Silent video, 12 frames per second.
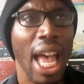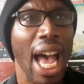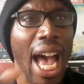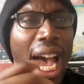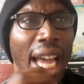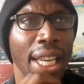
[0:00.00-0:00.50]

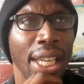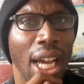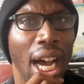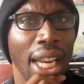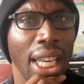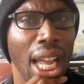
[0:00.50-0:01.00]
and
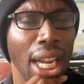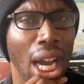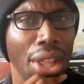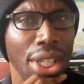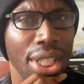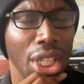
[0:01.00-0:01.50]
unlike
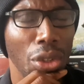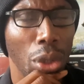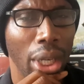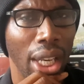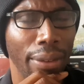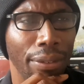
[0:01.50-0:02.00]
other serial
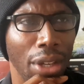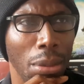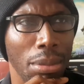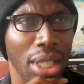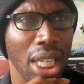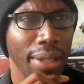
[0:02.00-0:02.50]
killer
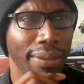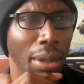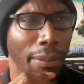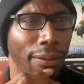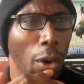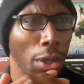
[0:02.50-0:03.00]
films, this
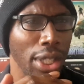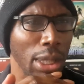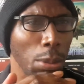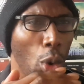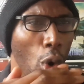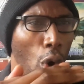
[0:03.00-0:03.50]
film focuses more